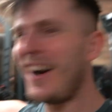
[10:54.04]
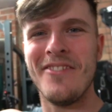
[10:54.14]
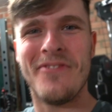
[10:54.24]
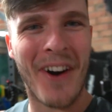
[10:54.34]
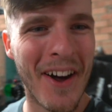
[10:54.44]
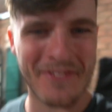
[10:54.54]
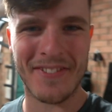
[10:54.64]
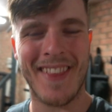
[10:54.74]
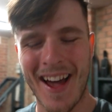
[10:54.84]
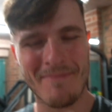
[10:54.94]
five
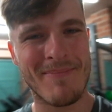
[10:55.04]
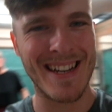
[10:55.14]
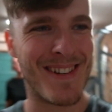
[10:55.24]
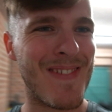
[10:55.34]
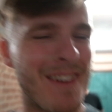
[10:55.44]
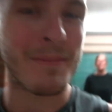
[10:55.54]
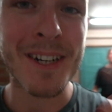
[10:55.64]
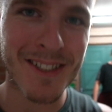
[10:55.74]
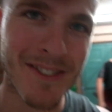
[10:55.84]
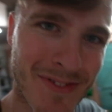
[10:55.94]
for that, babe. Yeah,
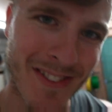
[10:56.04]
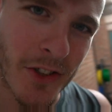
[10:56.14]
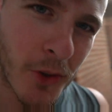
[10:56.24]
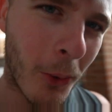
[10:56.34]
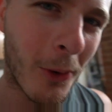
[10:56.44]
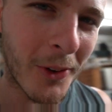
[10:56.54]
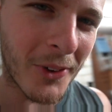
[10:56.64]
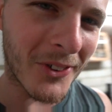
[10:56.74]
my girlfriend's cooler than